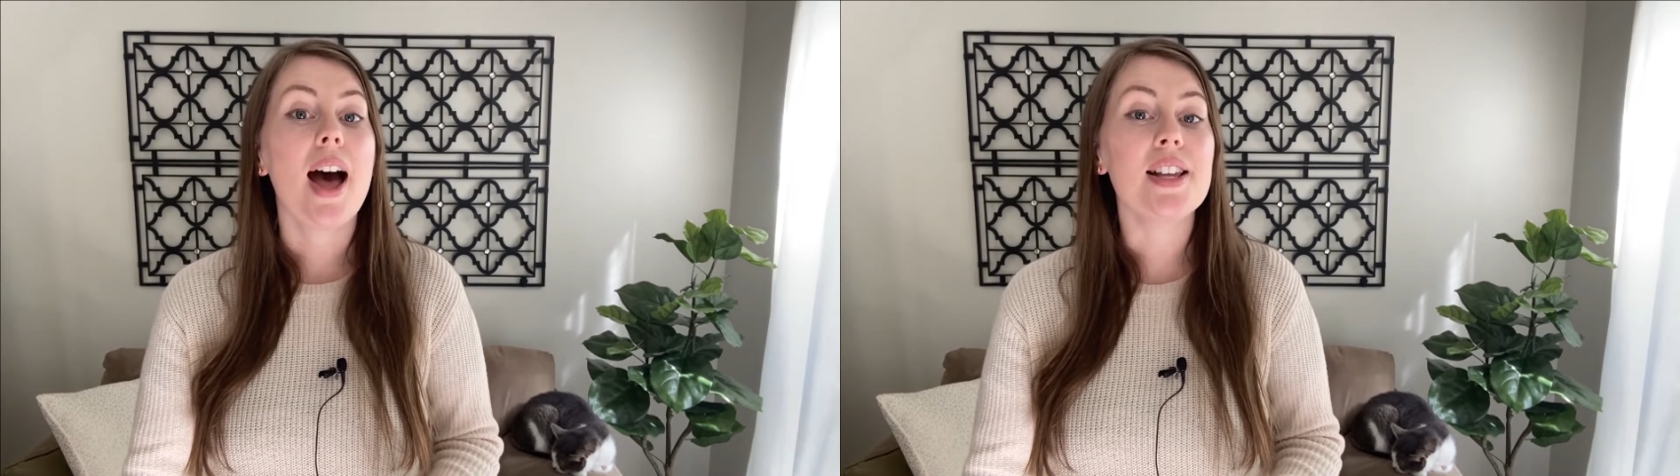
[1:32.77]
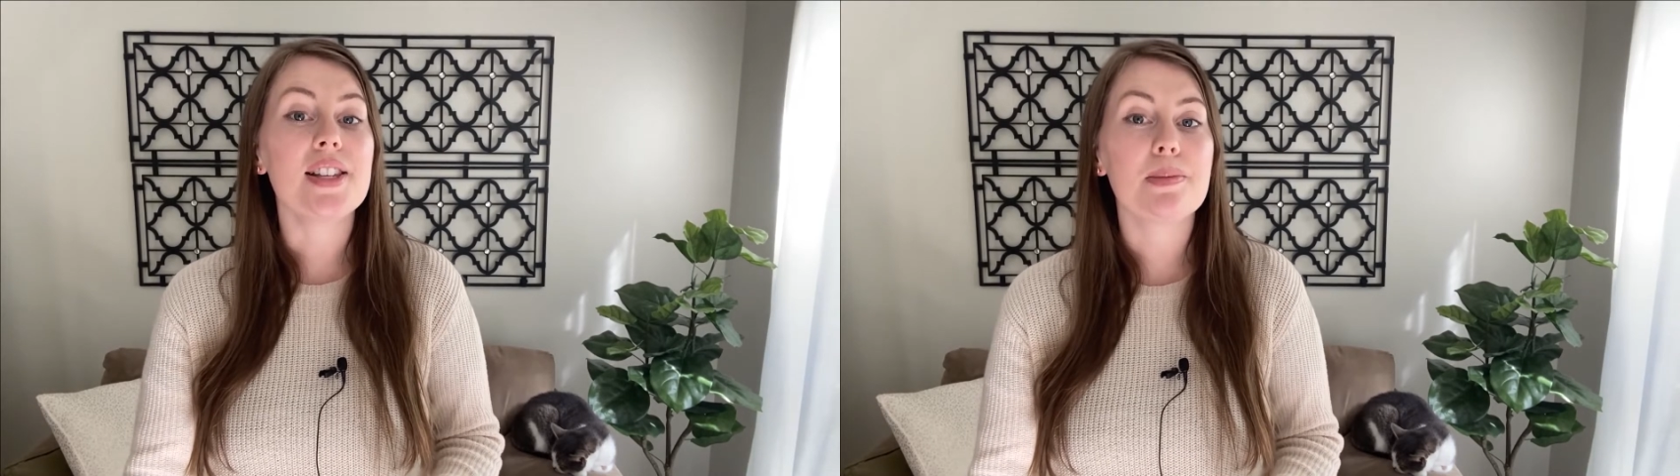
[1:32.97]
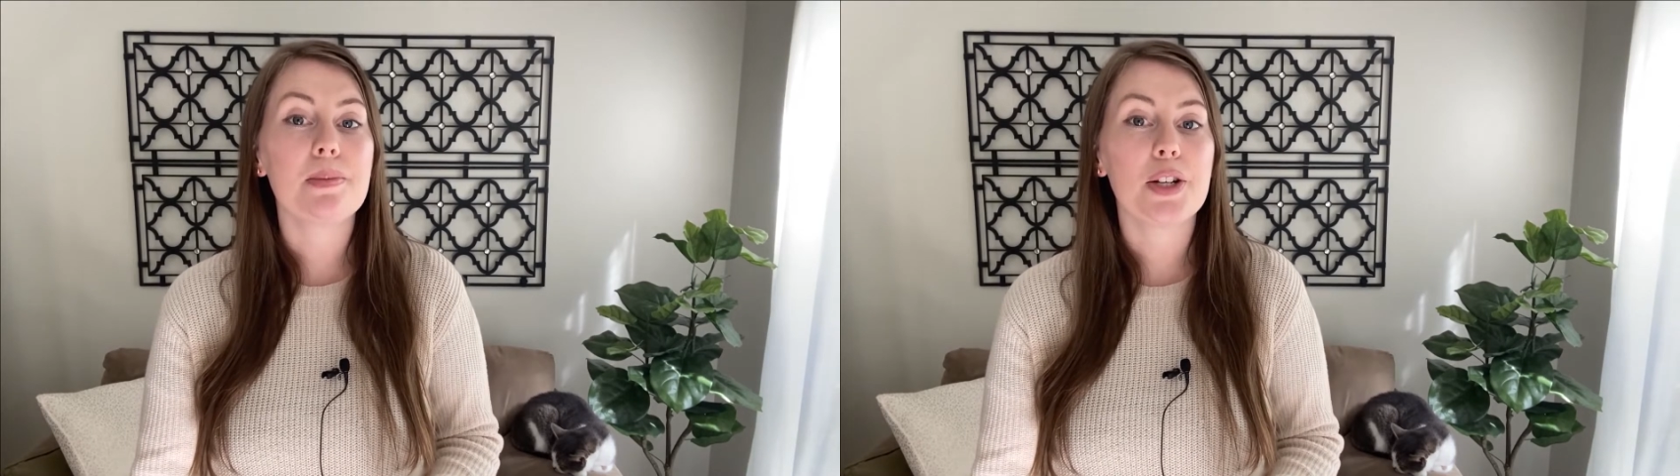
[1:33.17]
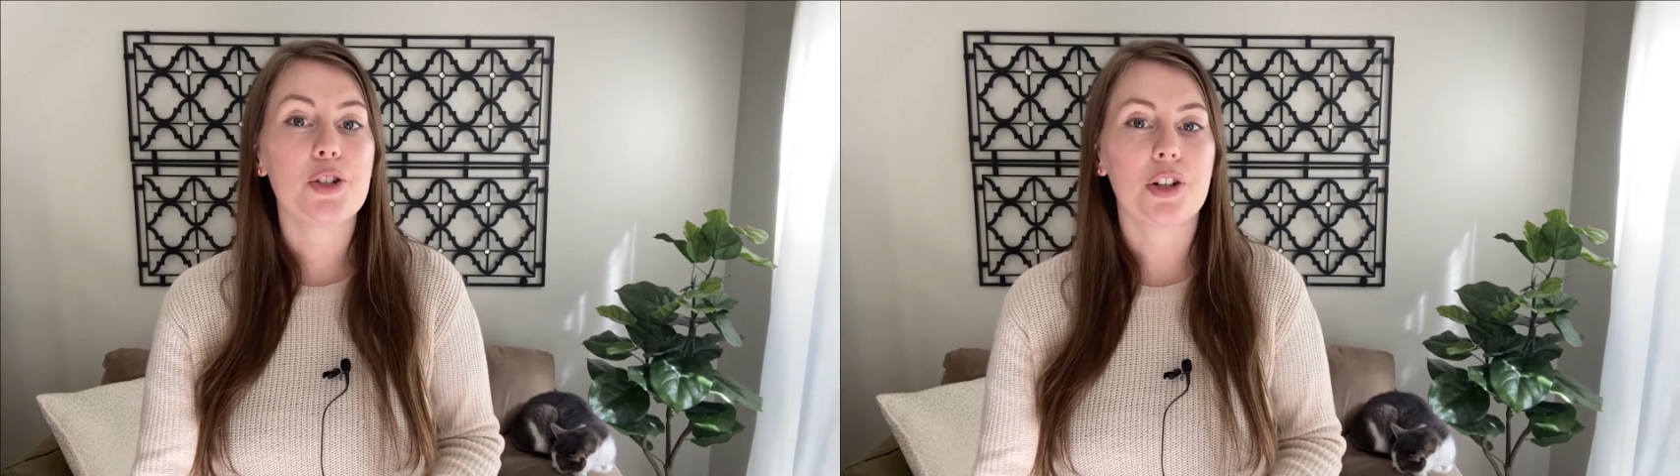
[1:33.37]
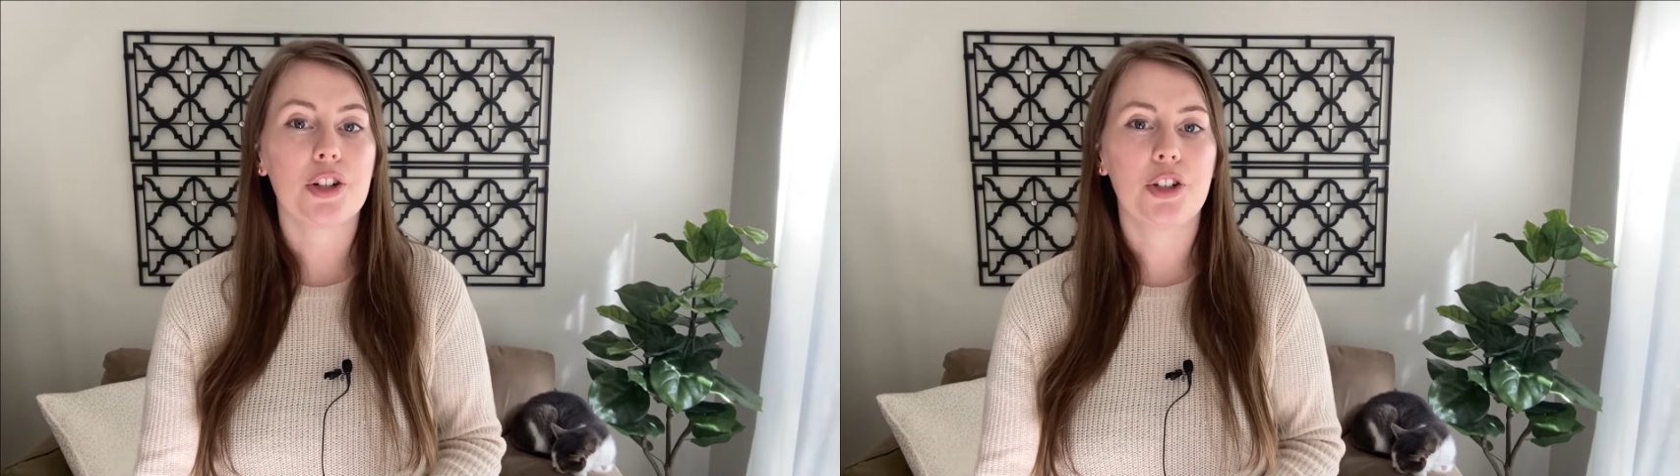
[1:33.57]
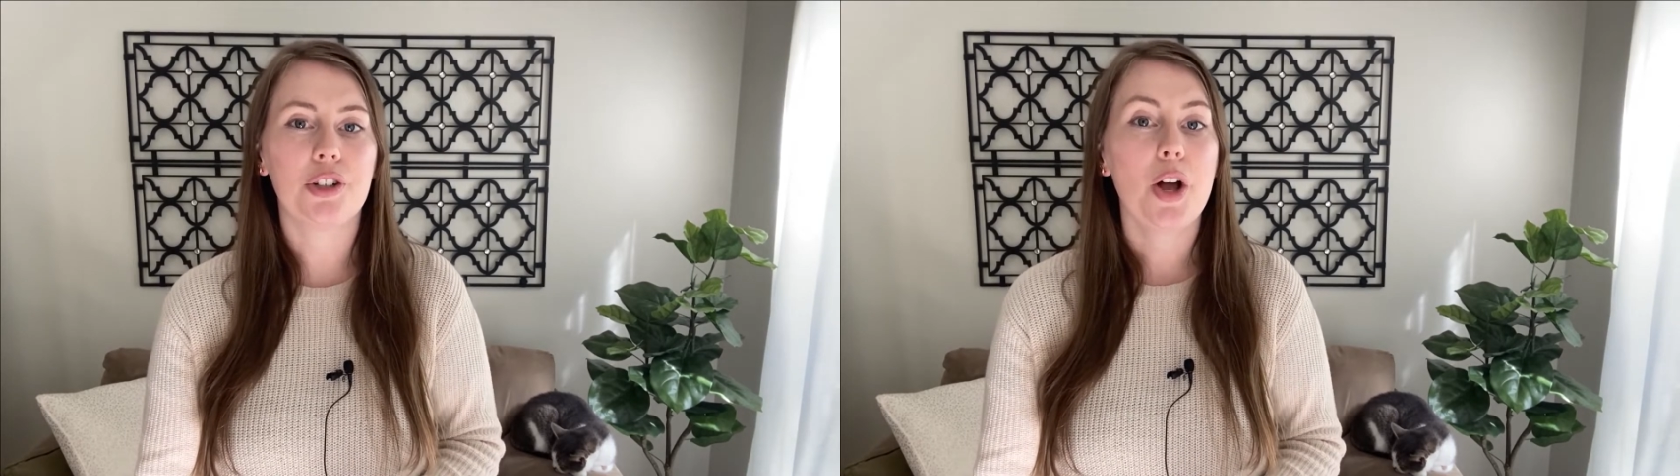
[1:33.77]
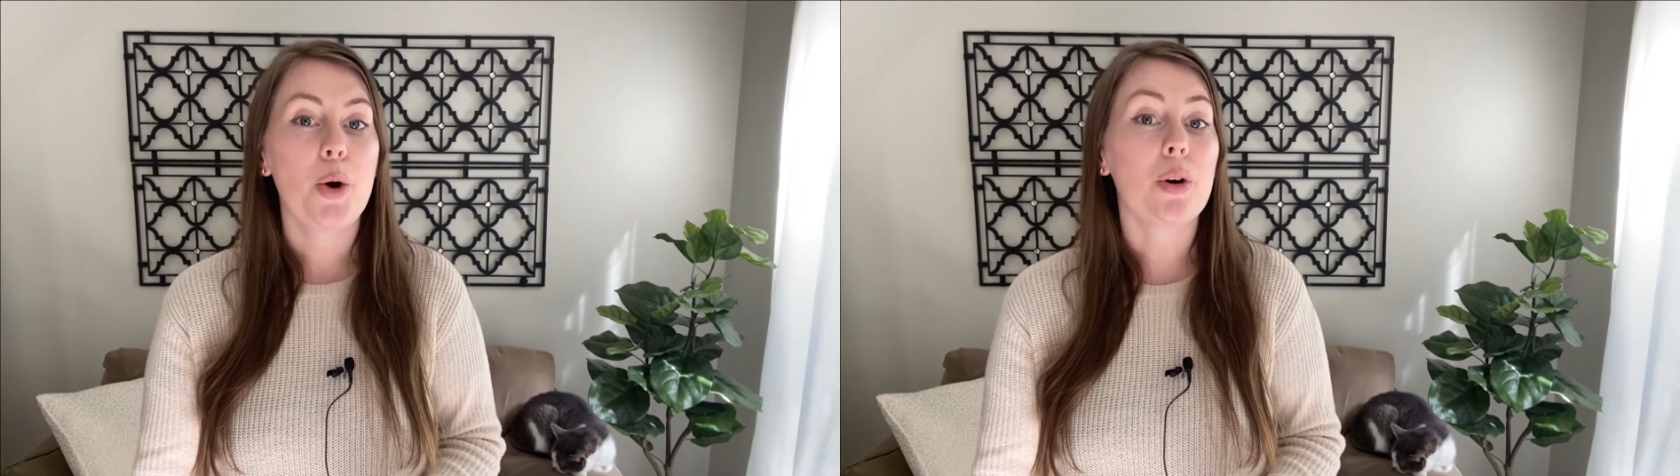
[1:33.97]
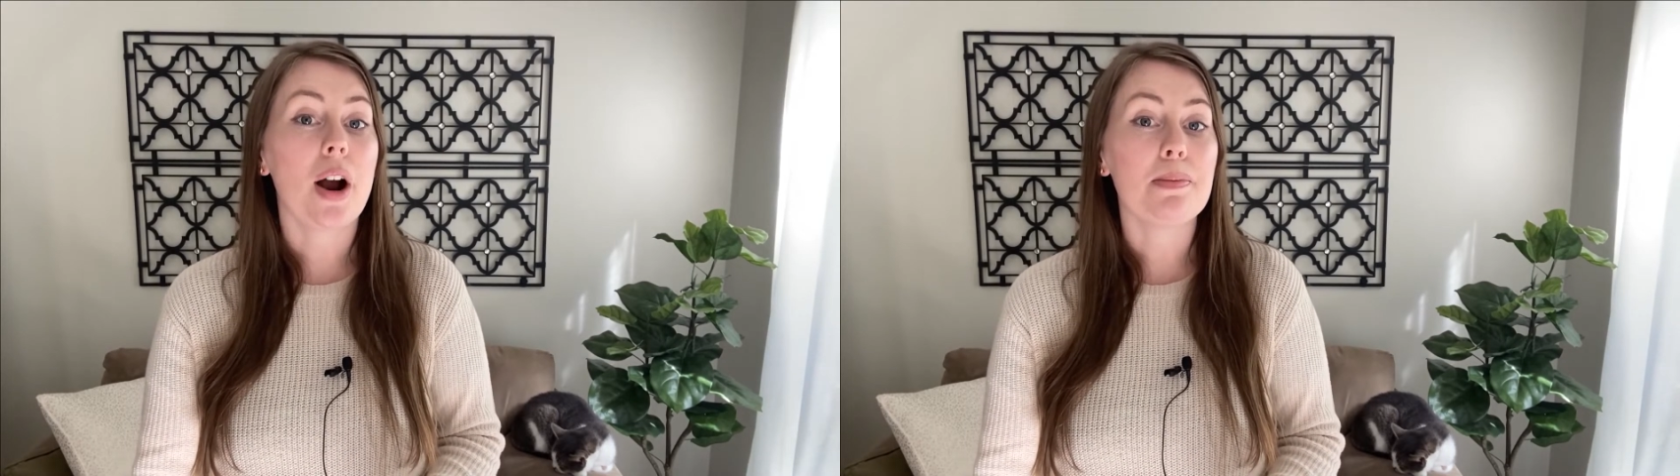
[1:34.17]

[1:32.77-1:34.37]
asymmetrical or